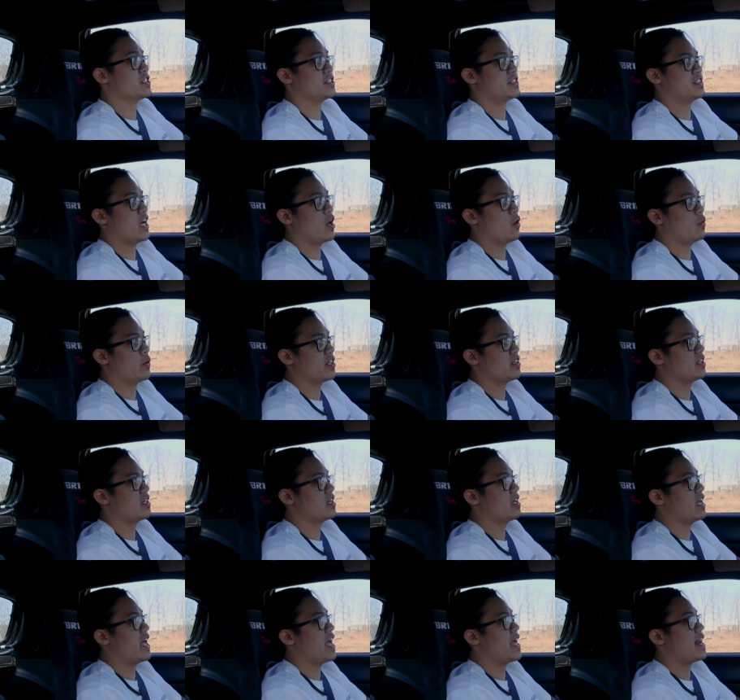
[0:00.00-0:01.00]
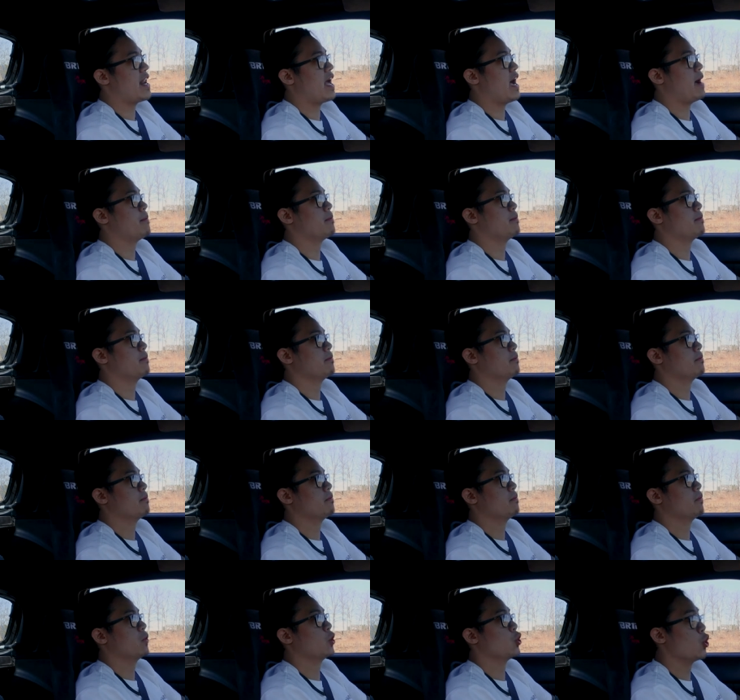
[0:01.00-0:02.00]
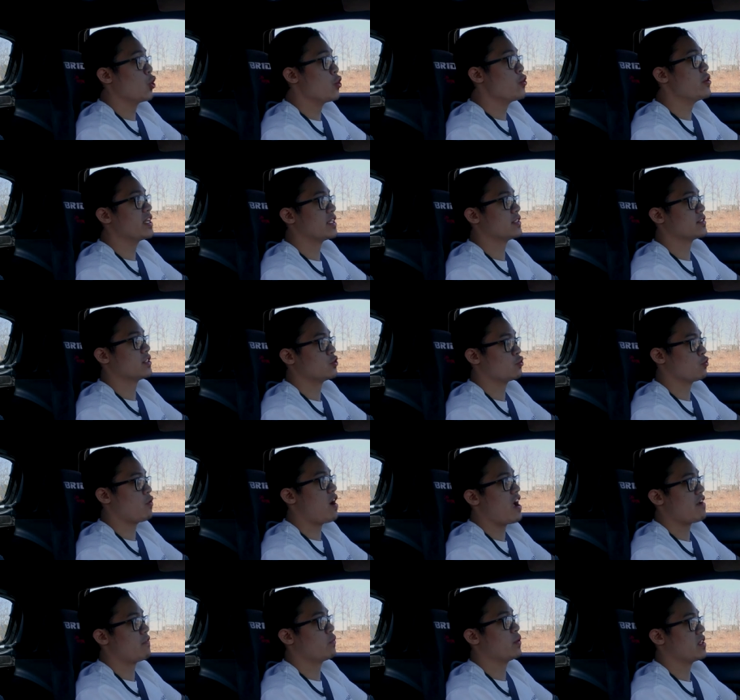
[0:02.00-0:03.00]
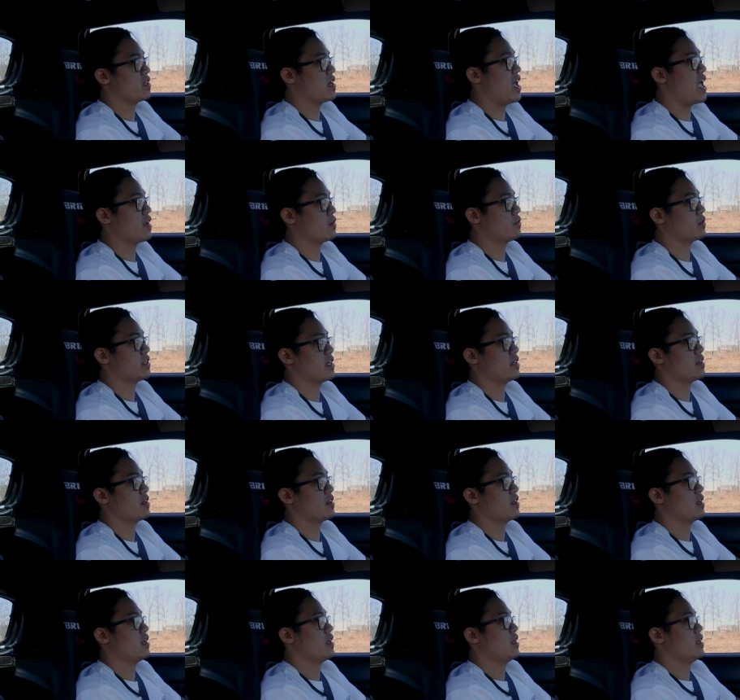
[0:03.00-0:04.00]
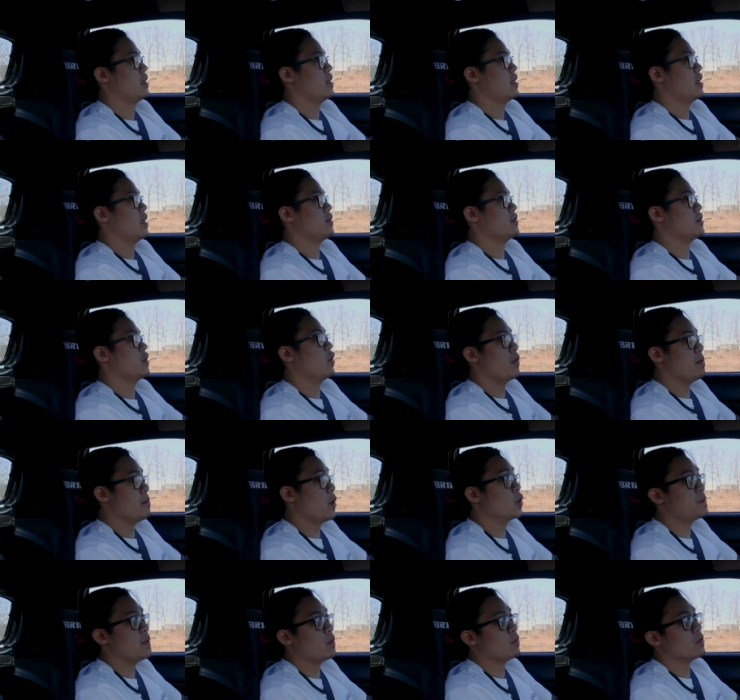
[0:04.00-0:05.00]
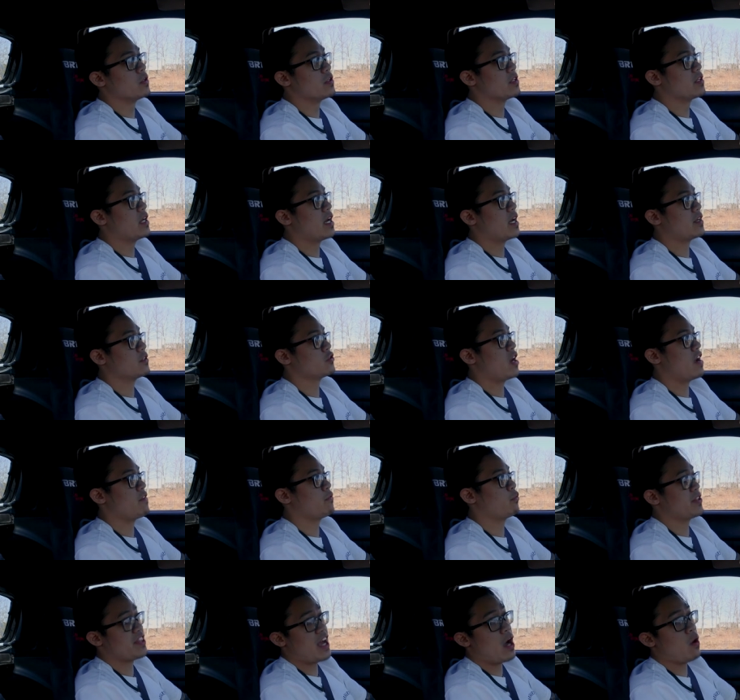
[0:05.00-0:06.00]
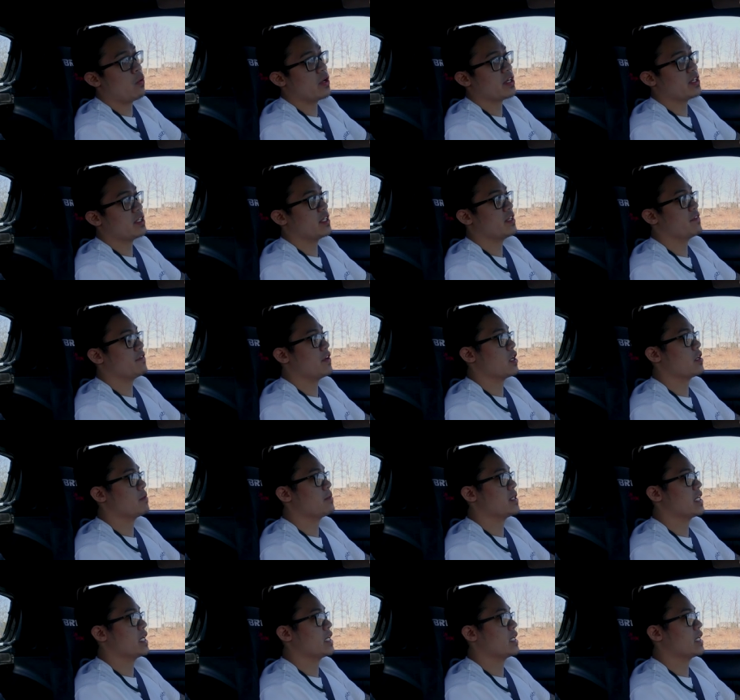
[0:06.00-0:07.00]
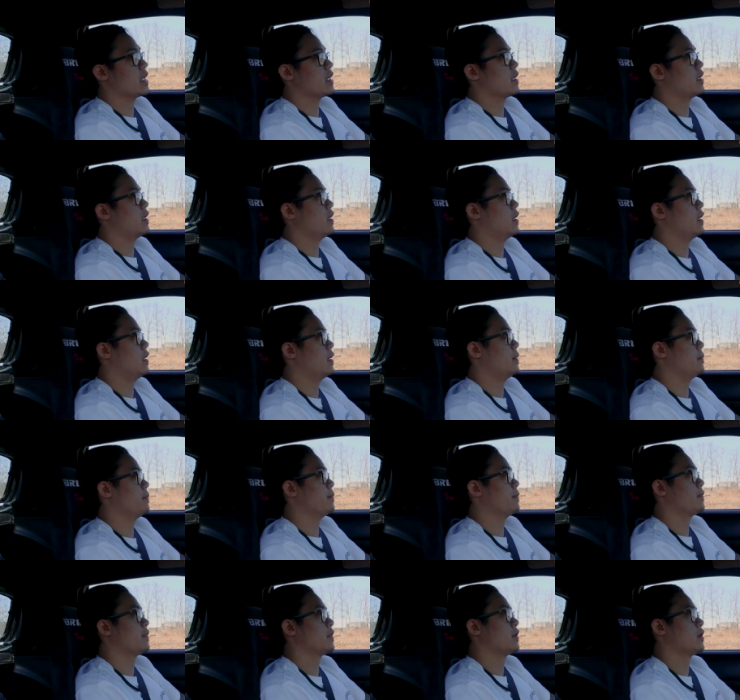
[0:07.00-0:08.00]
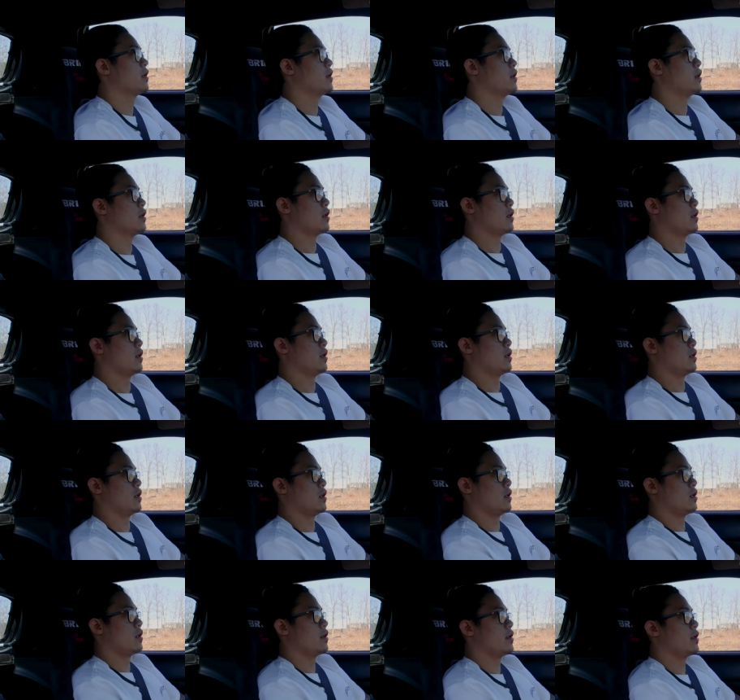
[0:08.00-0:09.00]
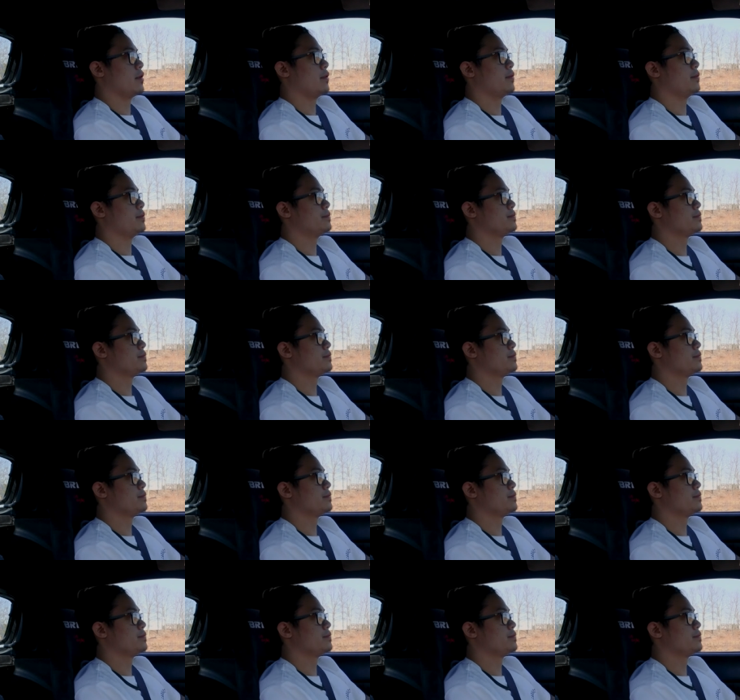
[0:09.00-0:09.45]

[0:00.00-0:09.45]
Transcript: just dealt with it, and I'm learning to drive with an angle kit. Okay. You know, when most people learn how to drive without one in the very beginning. Yeah. Yeah, that's what I